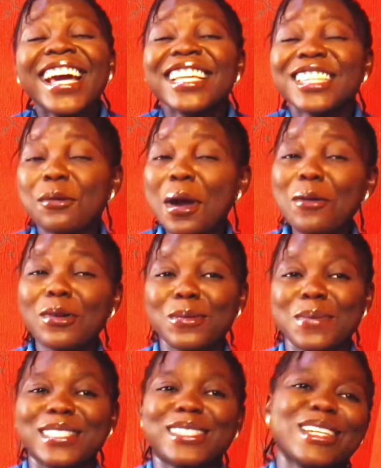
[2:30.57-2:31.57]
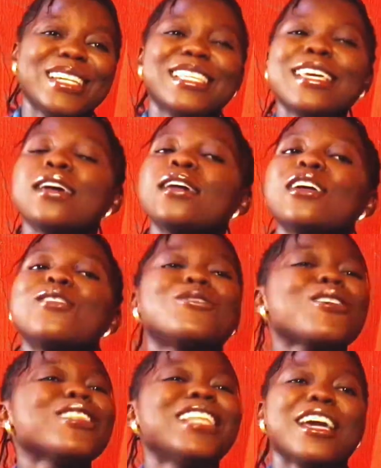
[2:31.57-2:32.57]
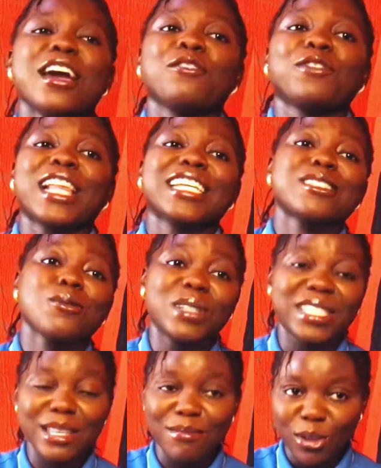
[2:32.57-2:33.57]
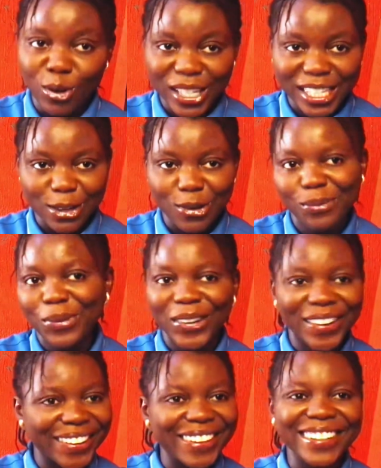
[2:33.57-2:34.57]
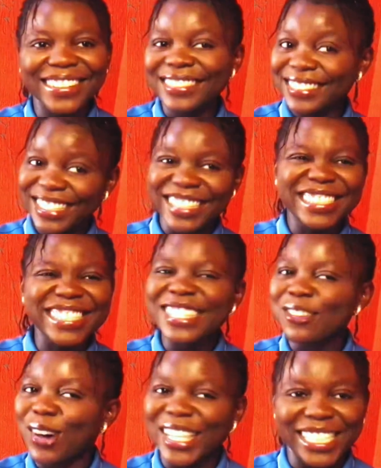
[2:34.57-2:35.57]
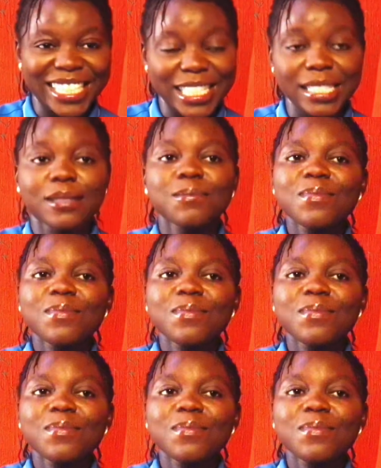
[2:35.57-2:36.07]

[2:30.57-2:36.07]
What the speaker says: the way he will be doing, you will know that you're flirting with him low-key, but it is what it is.